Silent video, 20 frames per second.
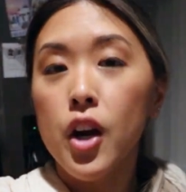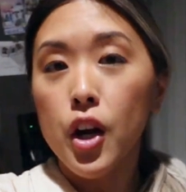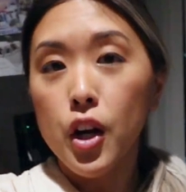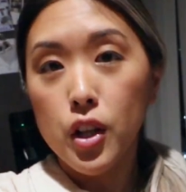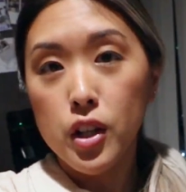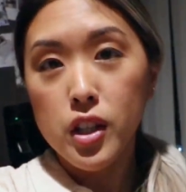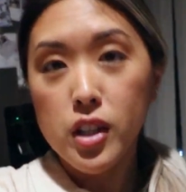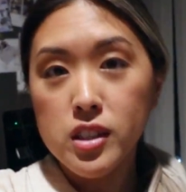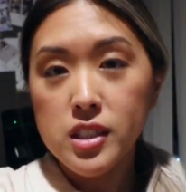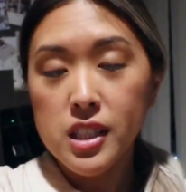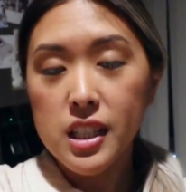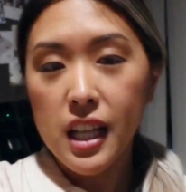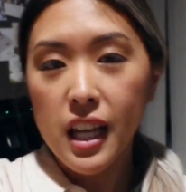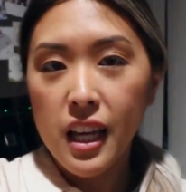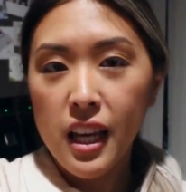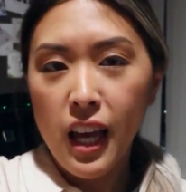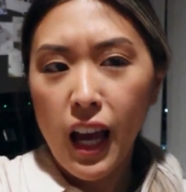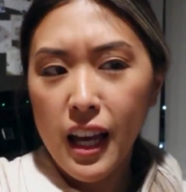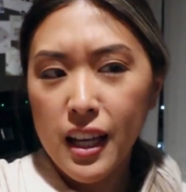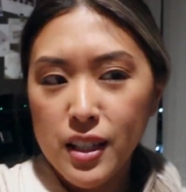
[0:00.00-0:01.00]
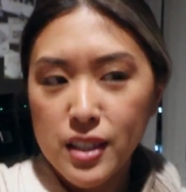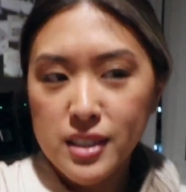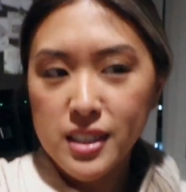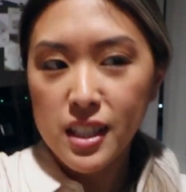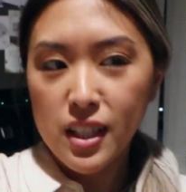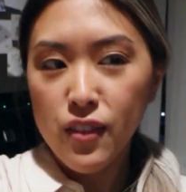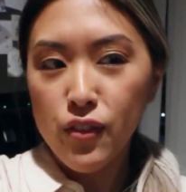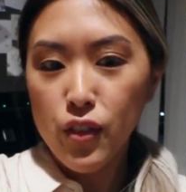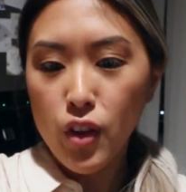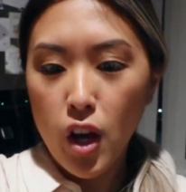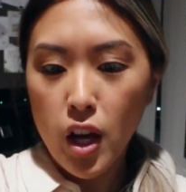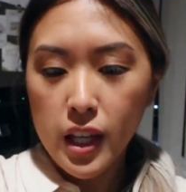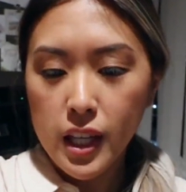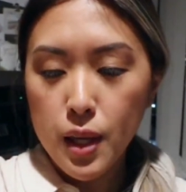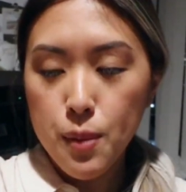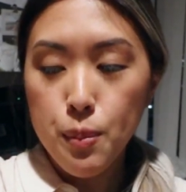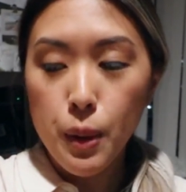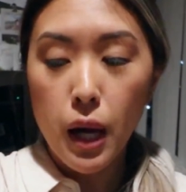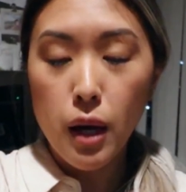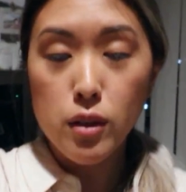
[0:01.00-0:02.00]
Earlier today I didn't vlog
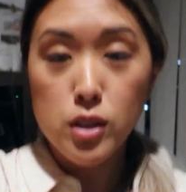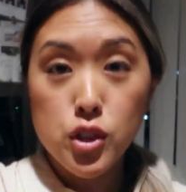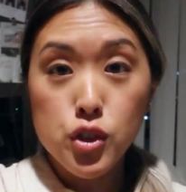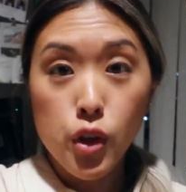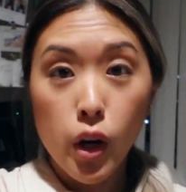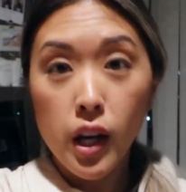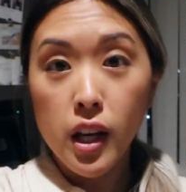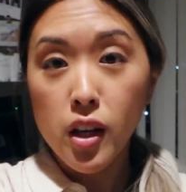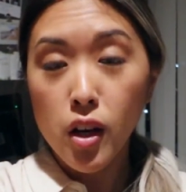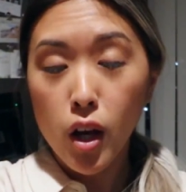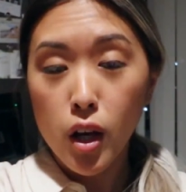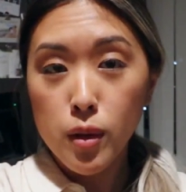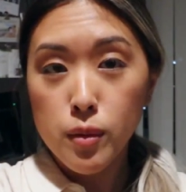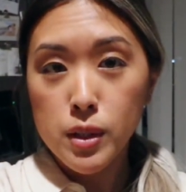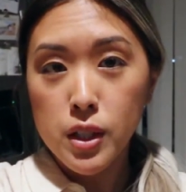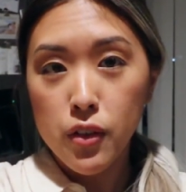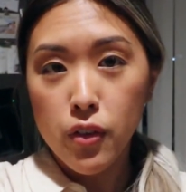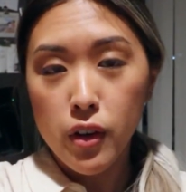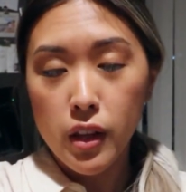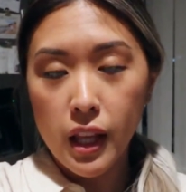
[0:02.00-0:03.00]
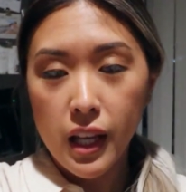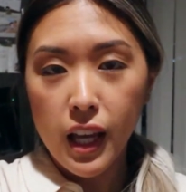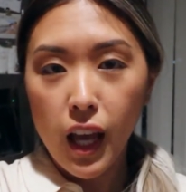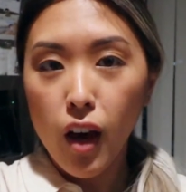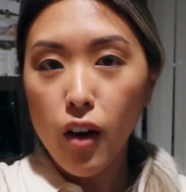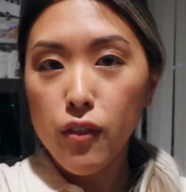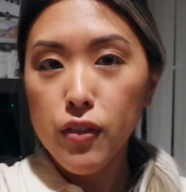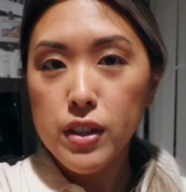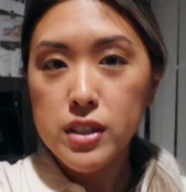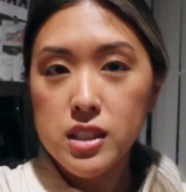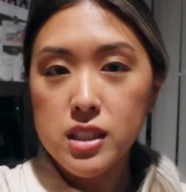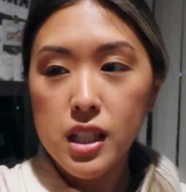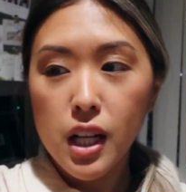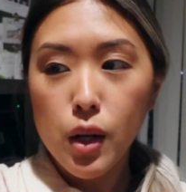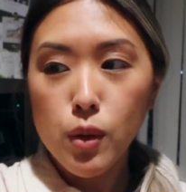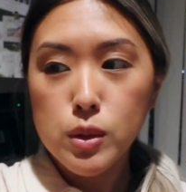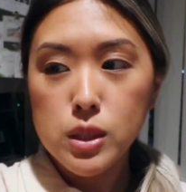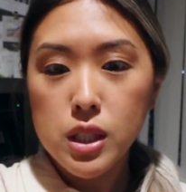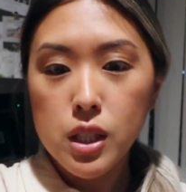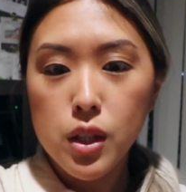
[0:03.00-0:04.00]
it, but I was trying on different like outfits that
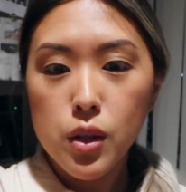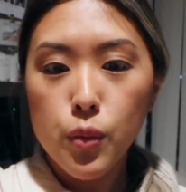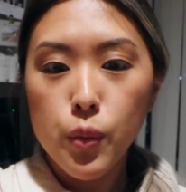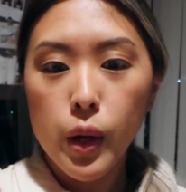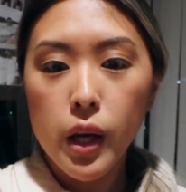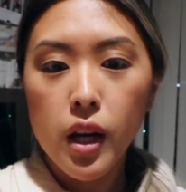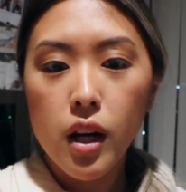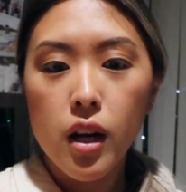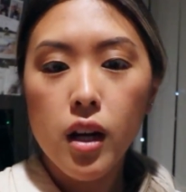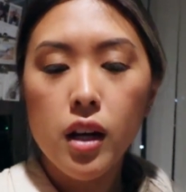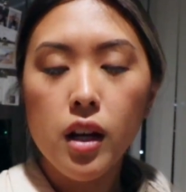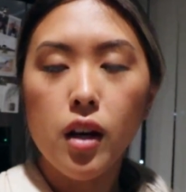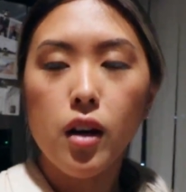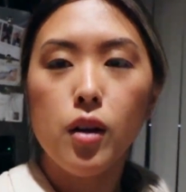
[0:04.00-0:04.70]
I was gonna wear.